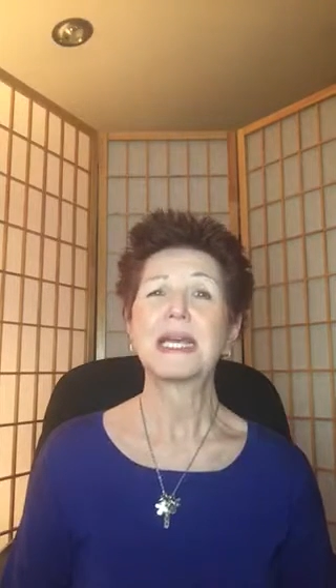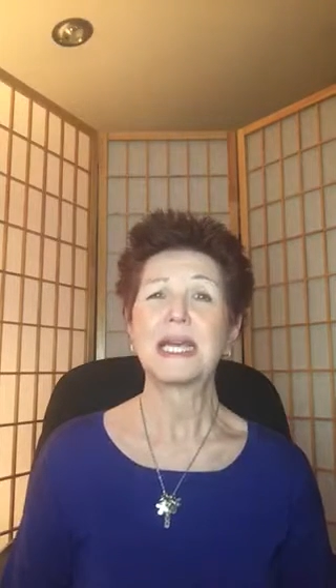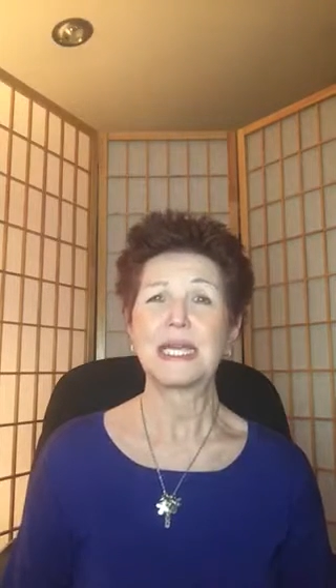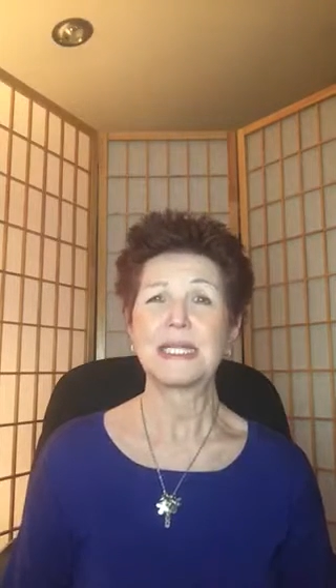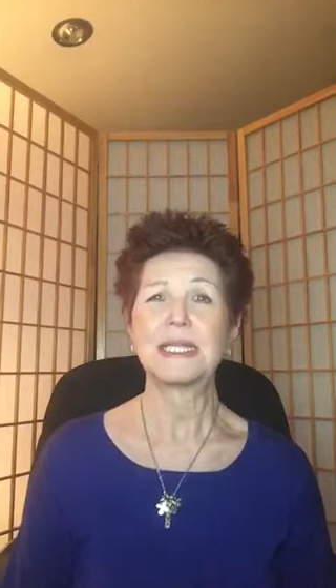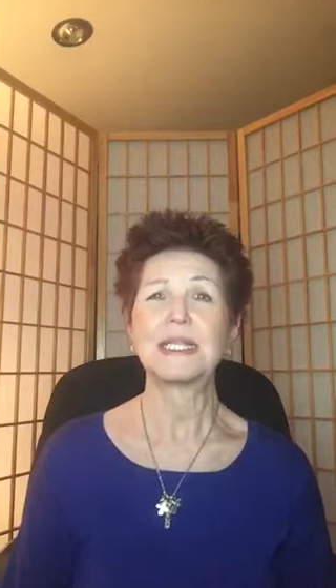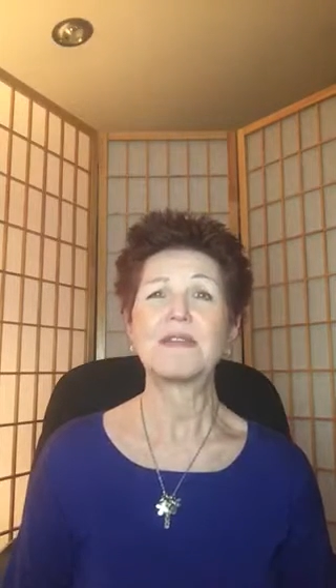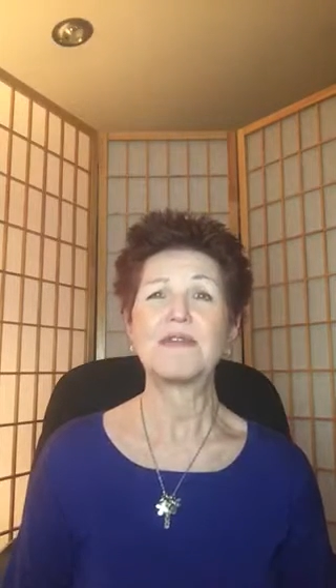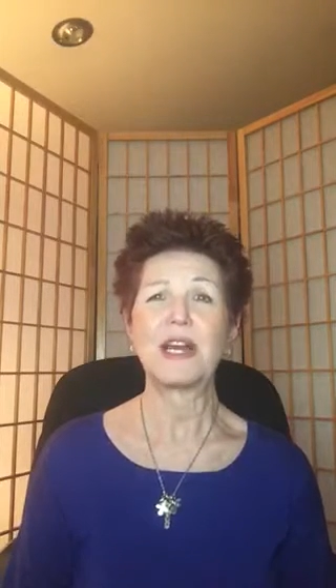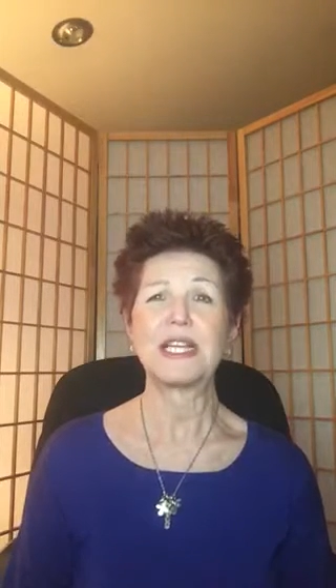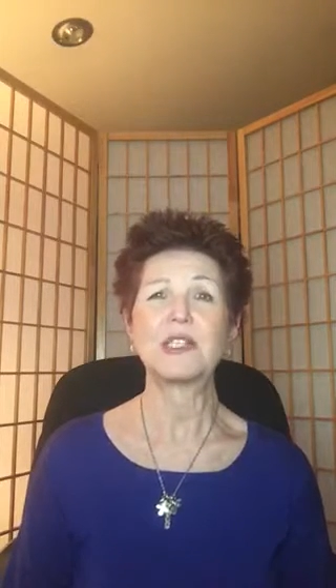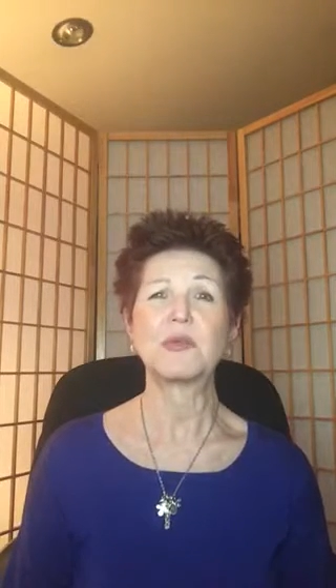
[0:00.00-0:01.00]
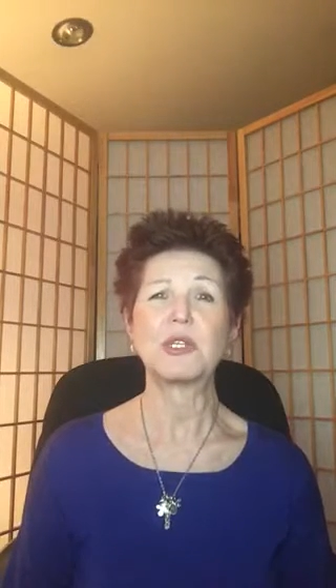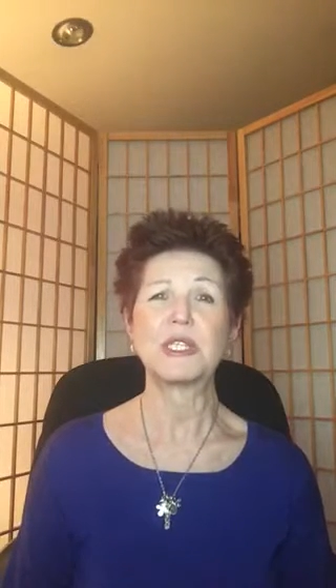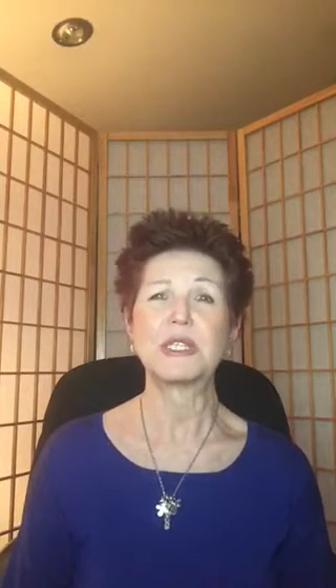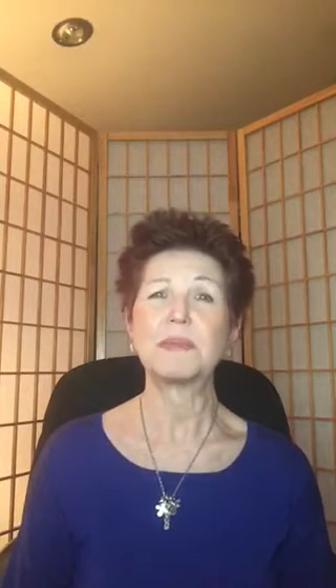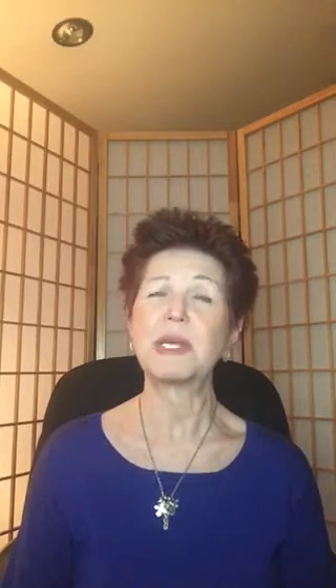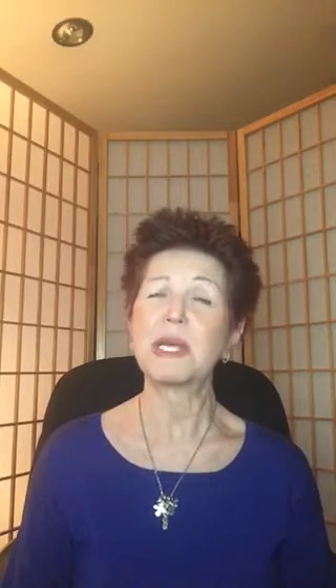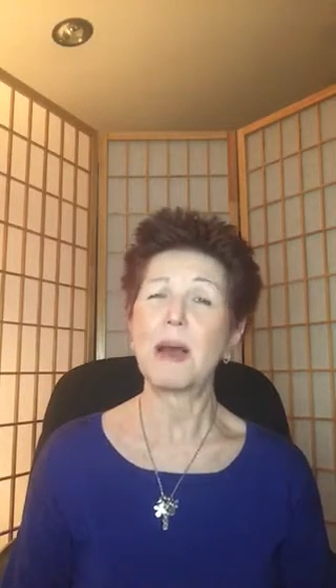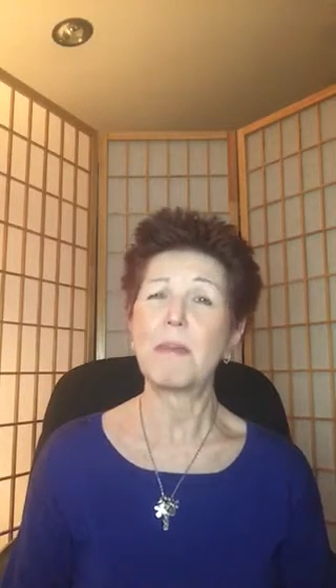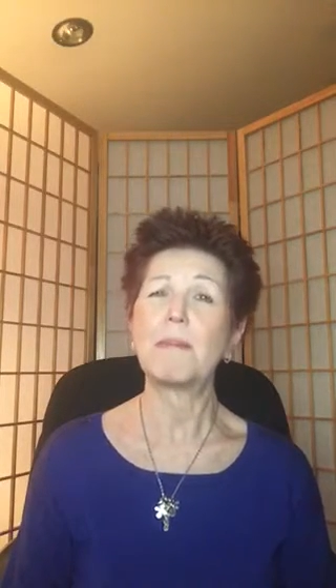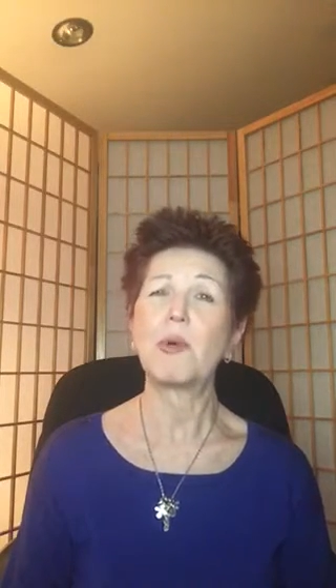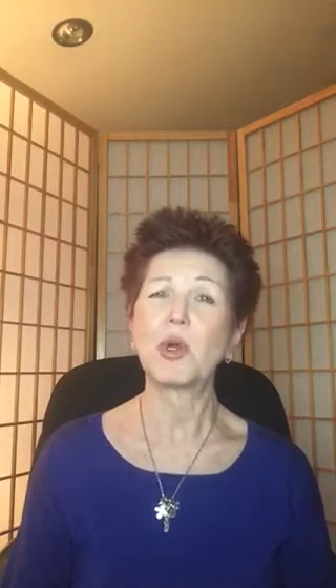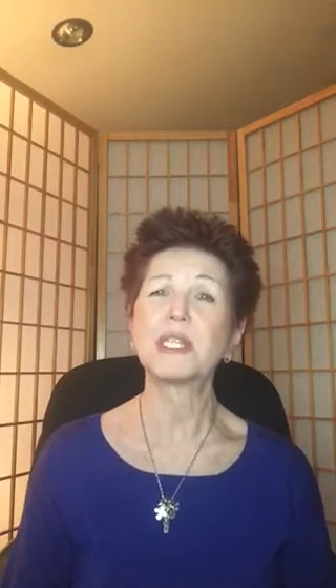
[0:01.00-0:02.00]
Cayce's advice was to
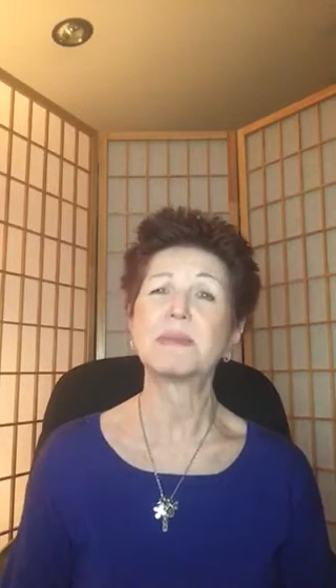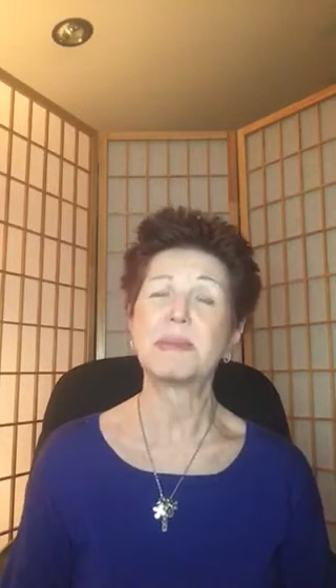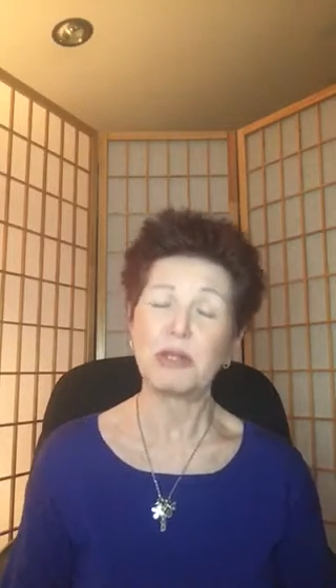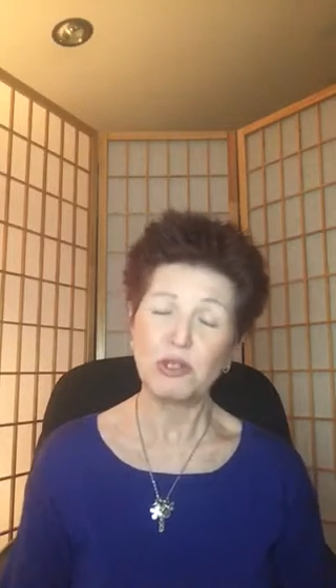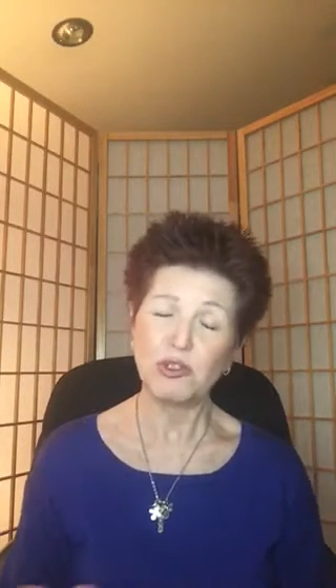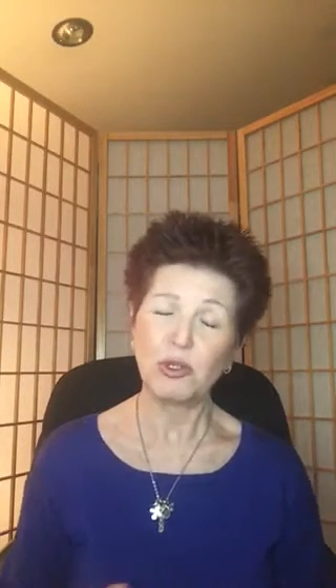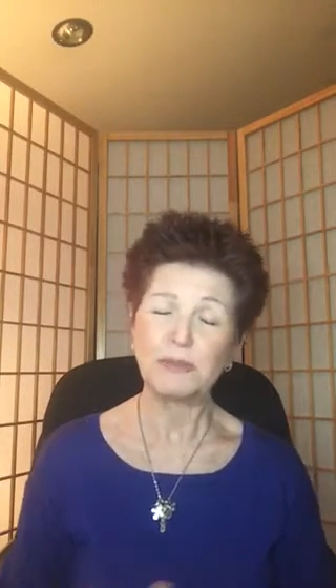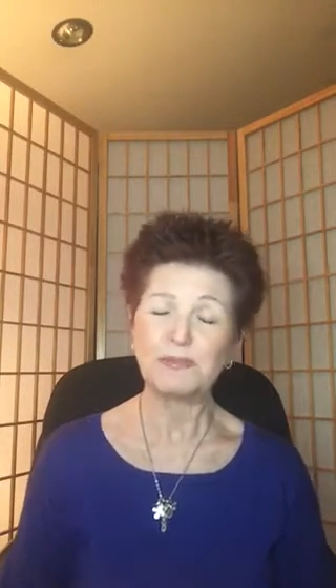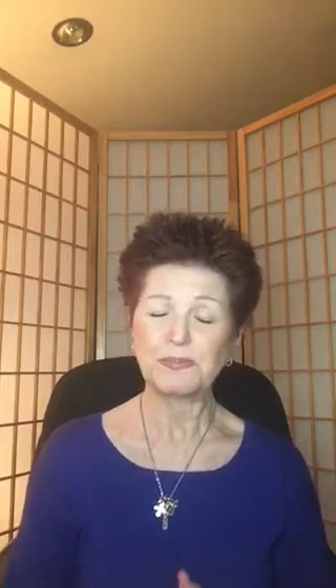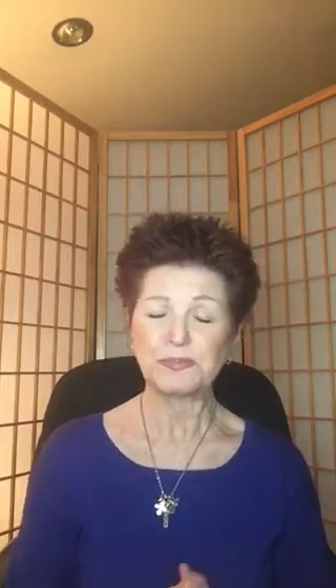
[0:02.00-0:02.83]
become more spiritual.